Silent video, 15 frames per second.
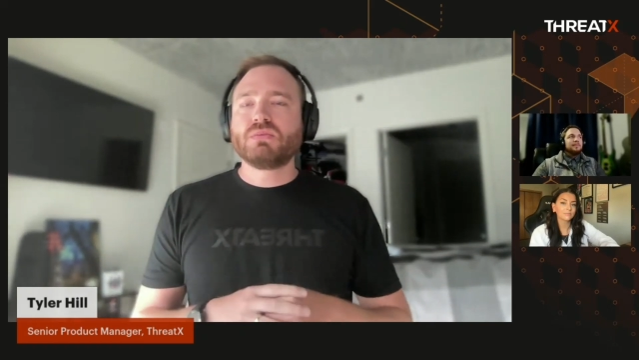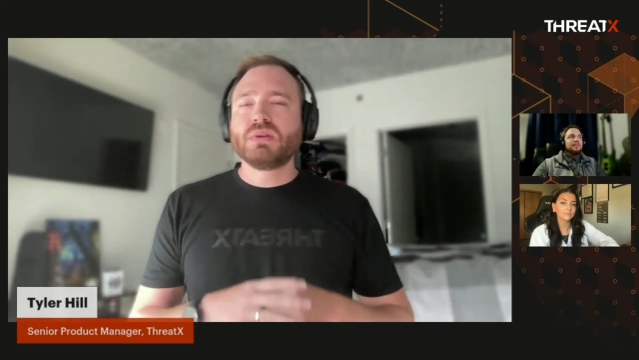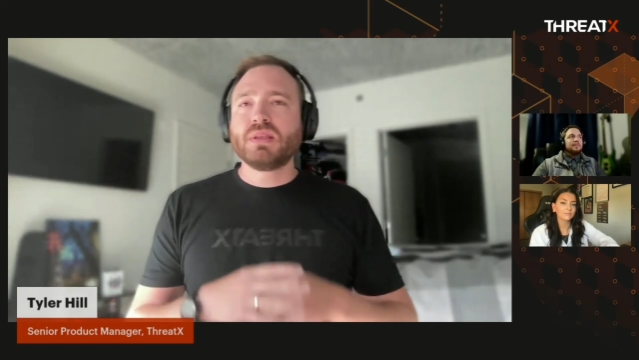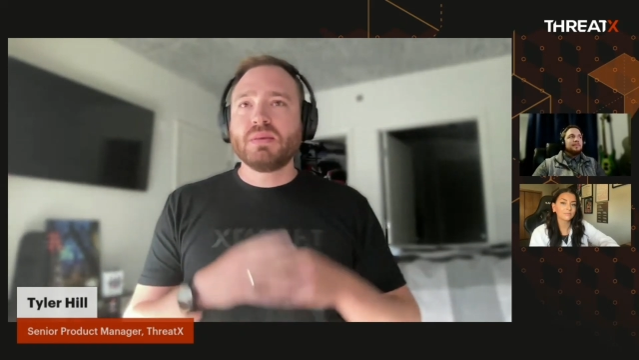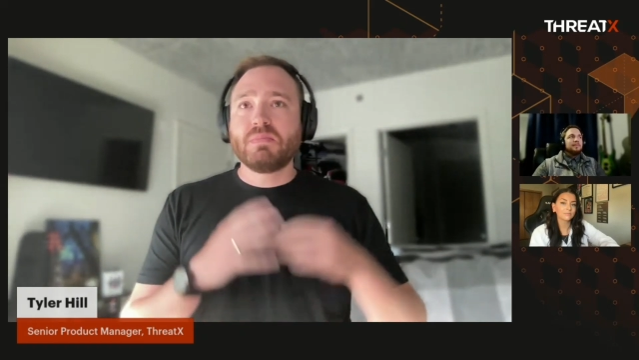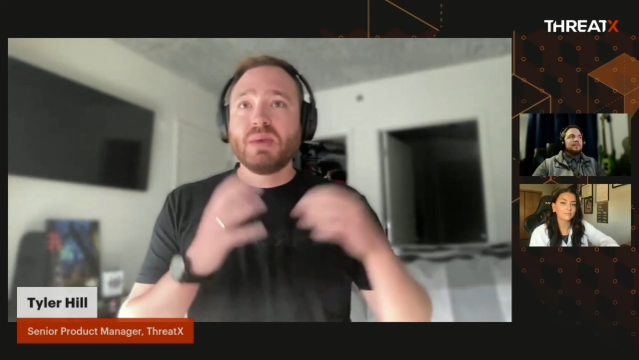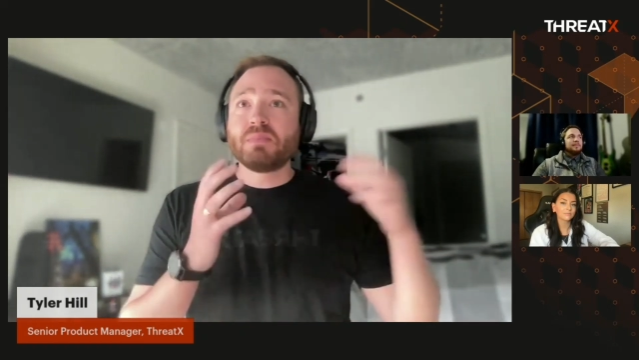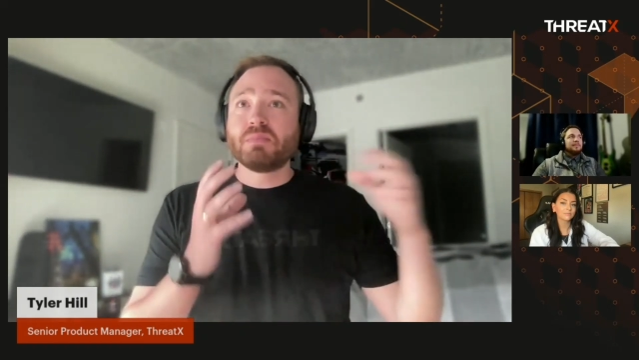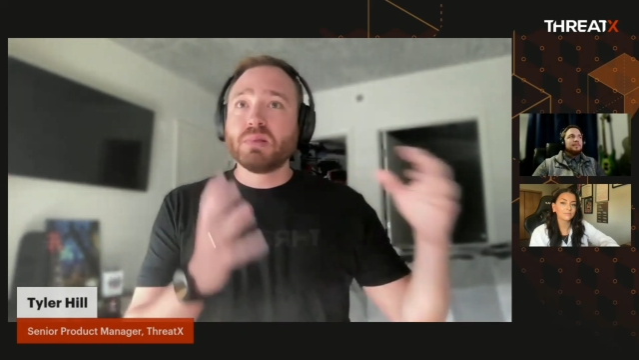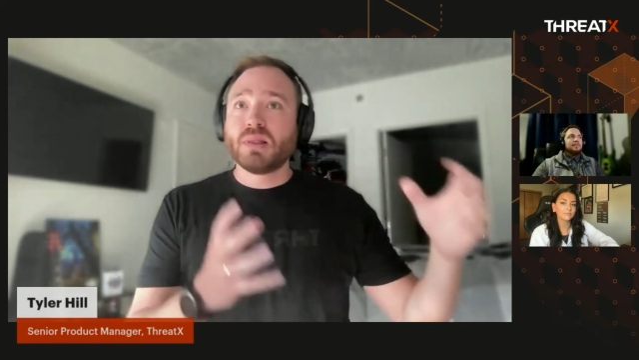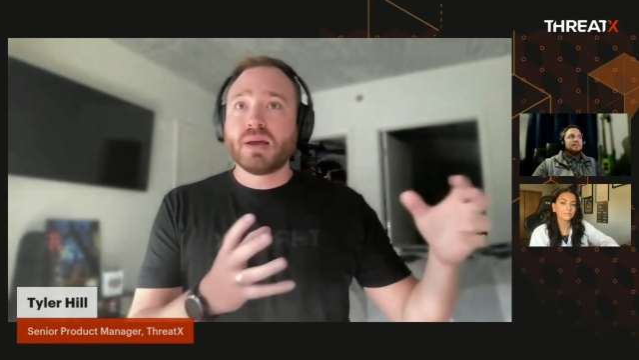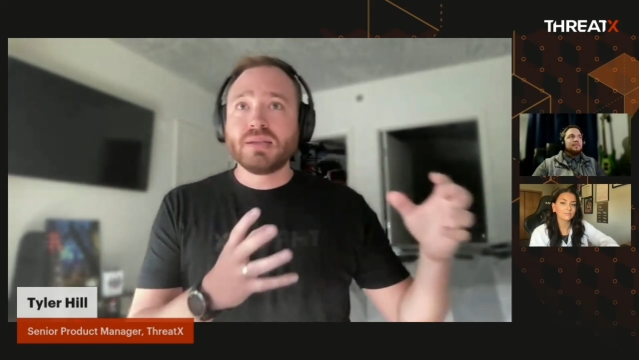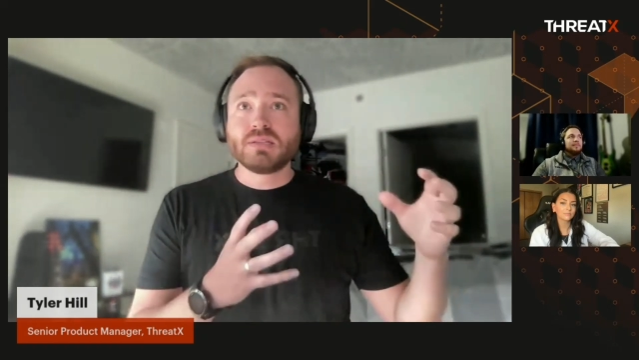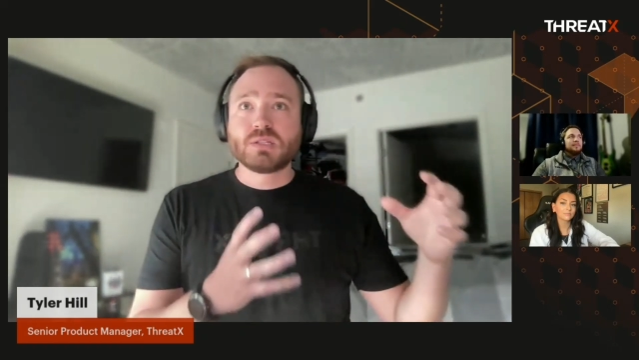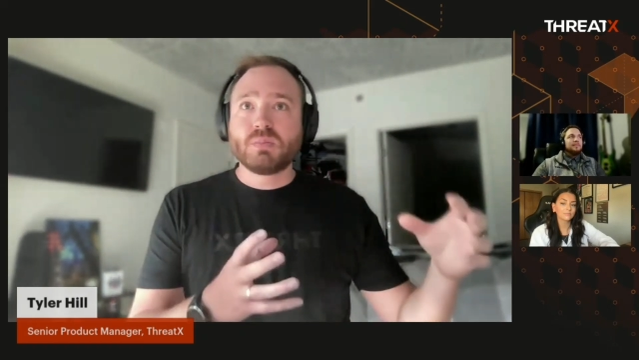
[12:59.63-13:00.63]
really a big
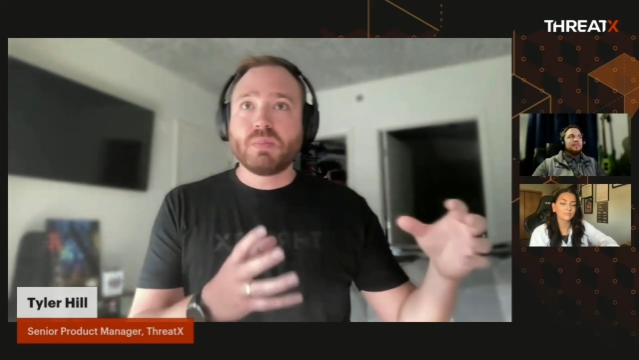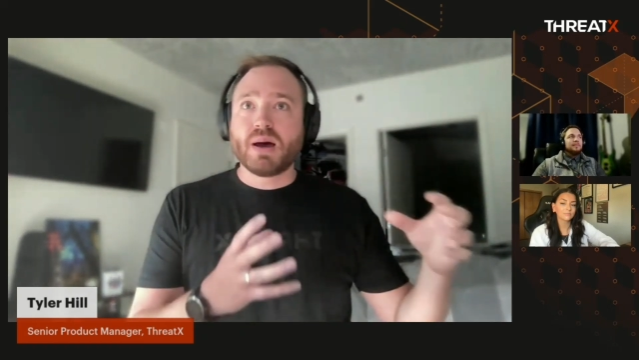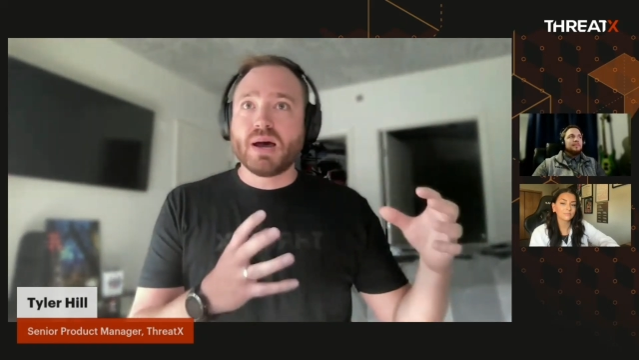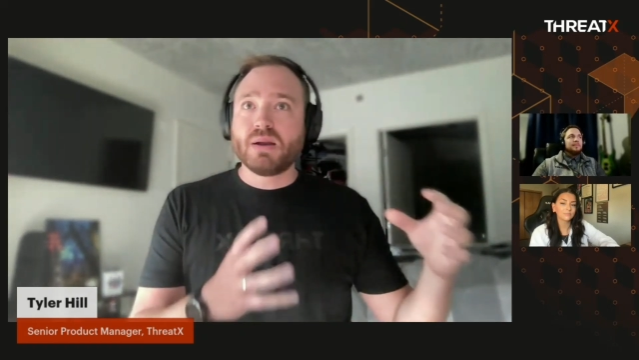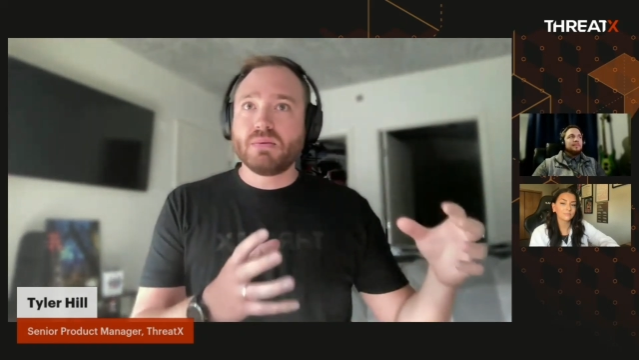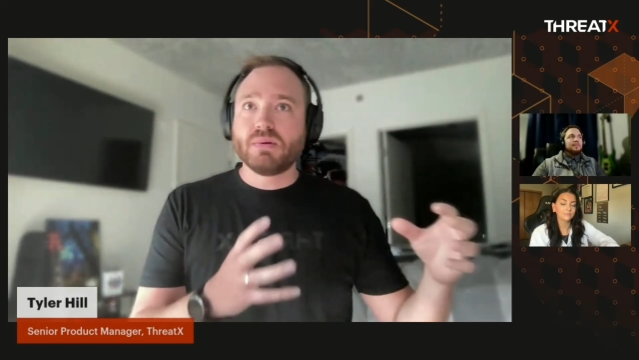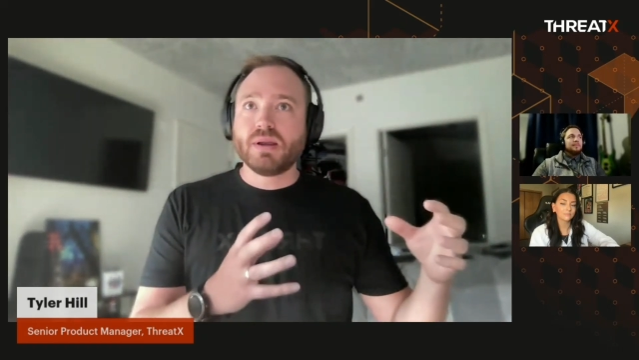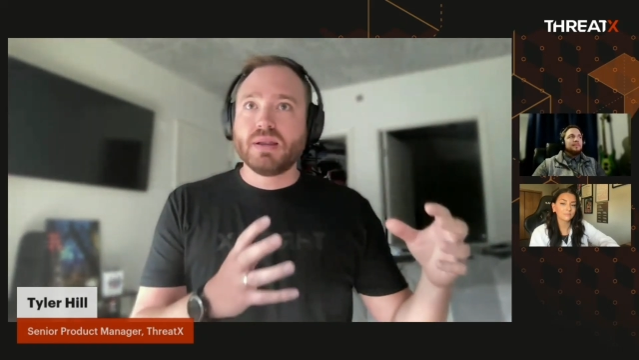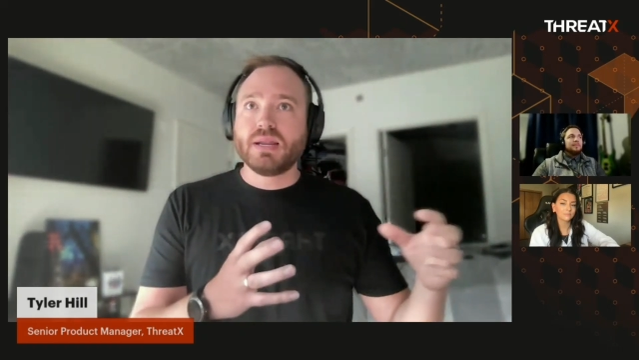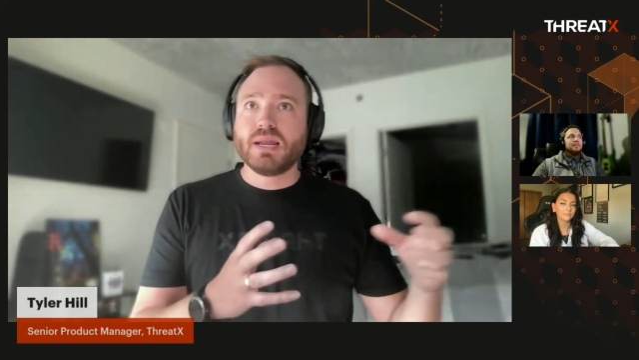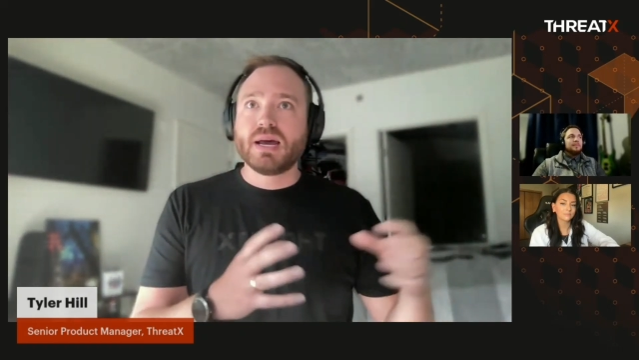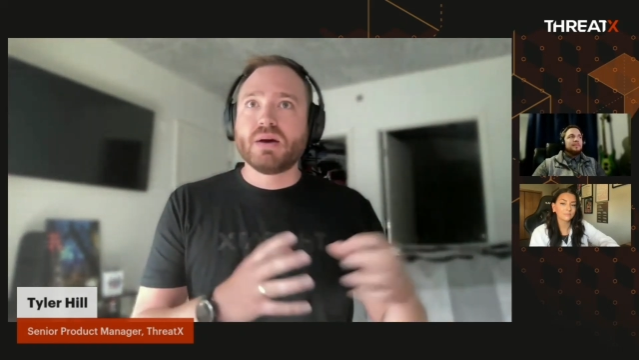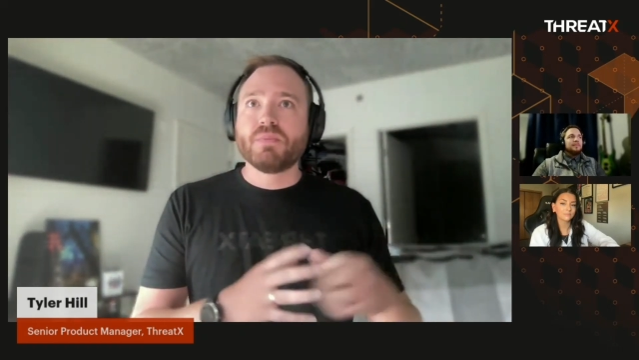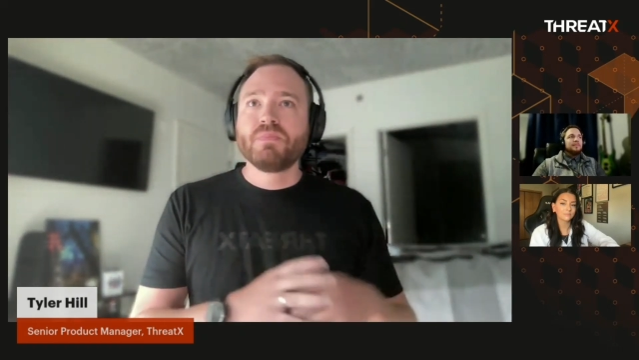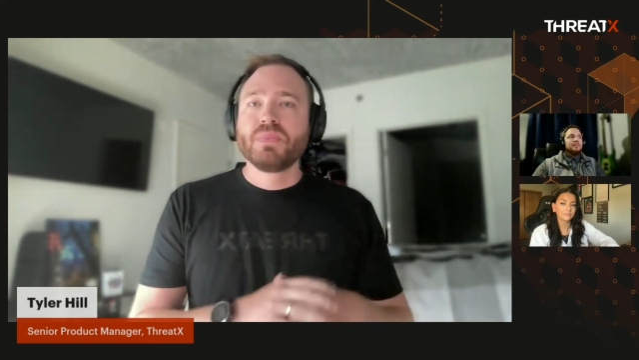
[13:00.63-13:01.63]
blind spot right
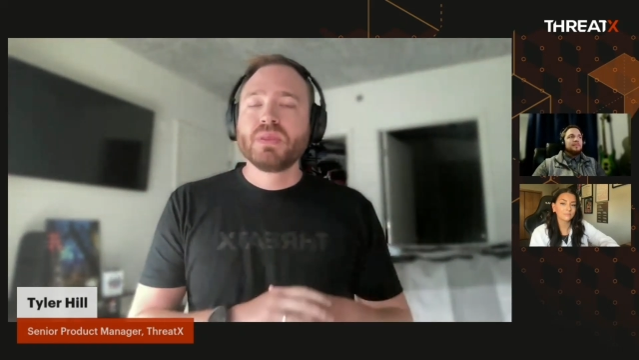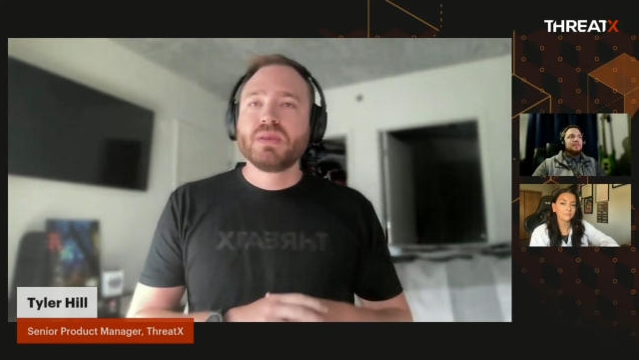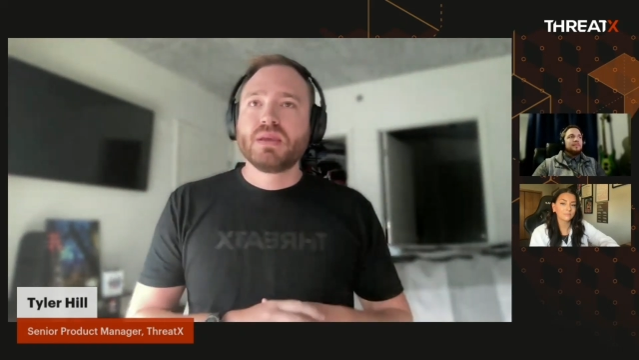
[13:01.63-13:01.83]
now